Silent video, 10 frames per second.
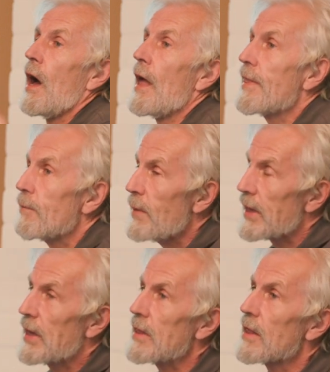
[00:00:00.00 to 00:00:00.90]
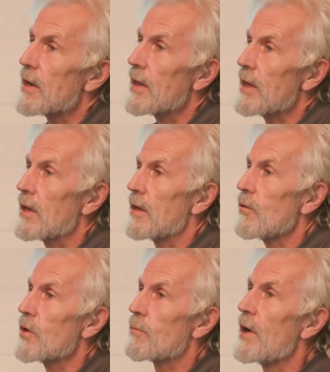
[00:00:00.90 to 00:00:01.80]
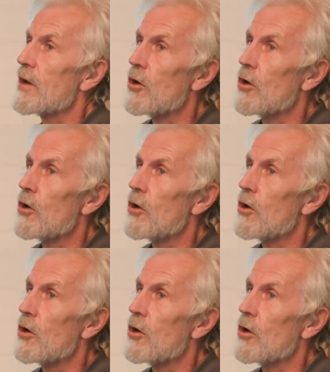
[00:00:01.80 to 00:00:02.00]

and making the link with my